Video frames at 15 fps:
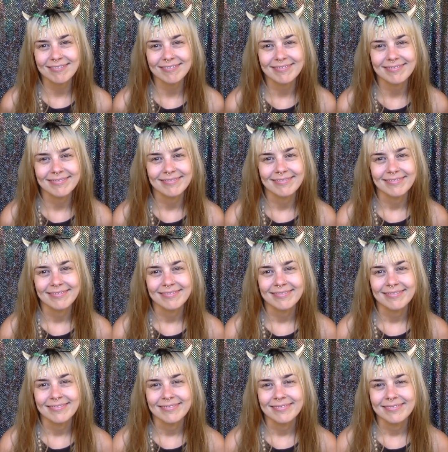
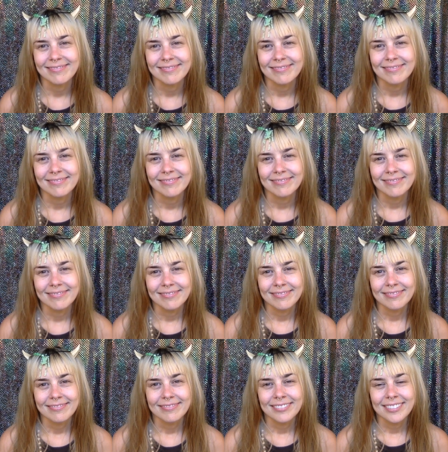
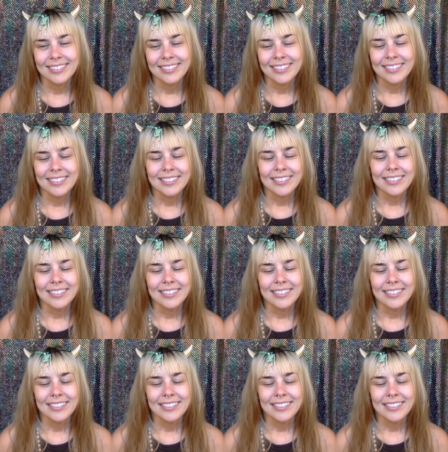Nobody speaks.